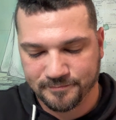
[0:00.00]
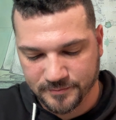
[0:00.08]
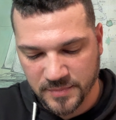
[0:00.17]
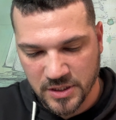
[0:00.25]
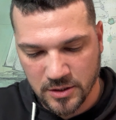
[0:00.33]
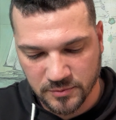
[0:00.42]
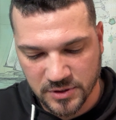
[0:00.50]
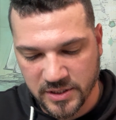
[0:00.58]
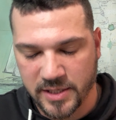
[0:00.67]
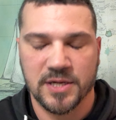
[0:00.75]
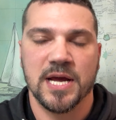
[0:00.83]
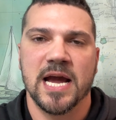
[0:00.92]
you know, just
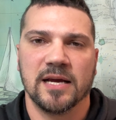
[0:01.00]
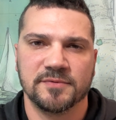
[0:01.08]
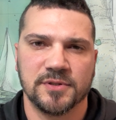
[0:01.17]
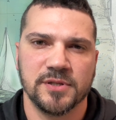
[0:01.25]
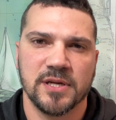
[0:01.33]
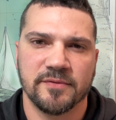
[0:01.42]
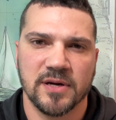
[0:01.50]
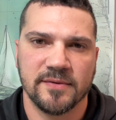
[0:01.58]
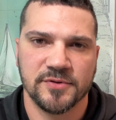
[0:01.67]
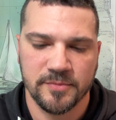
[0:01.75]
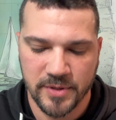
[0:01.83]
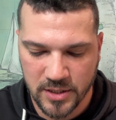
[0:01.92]
like knives, you never have
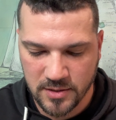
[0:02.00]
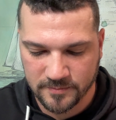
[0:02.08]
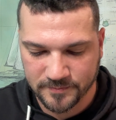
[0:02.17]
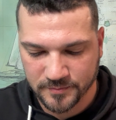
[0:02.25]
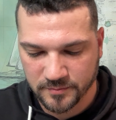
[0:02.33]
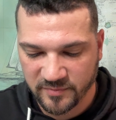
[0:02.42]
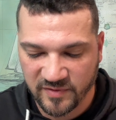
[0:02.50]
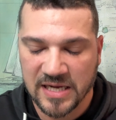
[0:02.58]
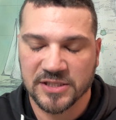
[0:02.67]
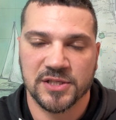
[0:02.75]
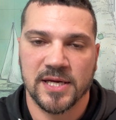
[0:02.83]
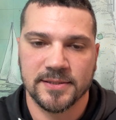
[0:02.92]
too many.
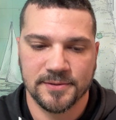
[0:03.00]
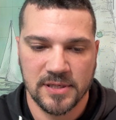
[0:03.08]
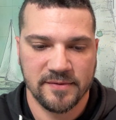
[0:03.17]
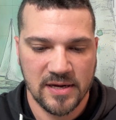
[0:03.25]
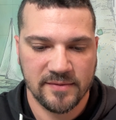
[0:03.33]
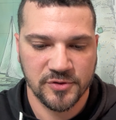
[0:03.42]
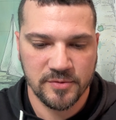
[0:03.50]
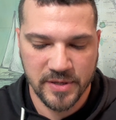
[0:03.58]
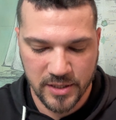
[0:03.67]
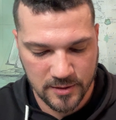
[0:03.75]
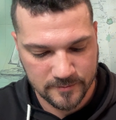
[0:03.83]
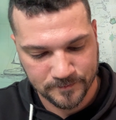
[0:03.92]
Flashlights, you never have too
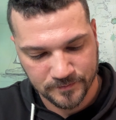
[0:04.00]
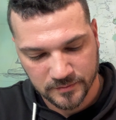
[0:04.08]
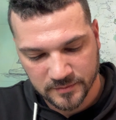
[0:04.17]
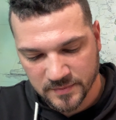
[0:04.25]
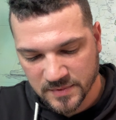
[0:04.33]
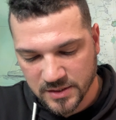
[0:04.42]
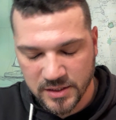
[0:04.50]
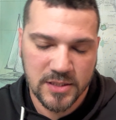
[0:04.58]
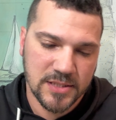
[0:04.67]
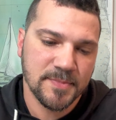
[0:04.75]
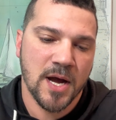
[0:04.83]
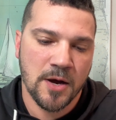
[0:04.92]
many. Get a
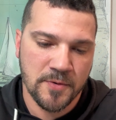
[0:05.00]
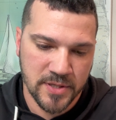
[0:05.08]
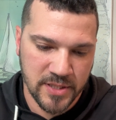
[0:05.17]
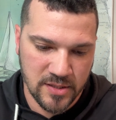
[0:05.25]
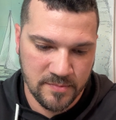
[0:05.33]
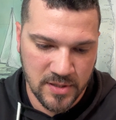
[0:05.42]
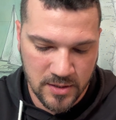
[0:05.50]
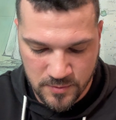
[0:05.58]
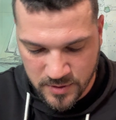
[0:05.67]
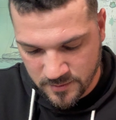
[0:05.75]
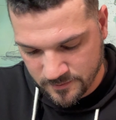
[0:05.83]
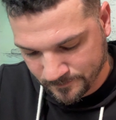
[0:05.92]
small one, get a big
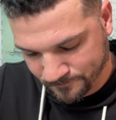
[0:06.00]
one,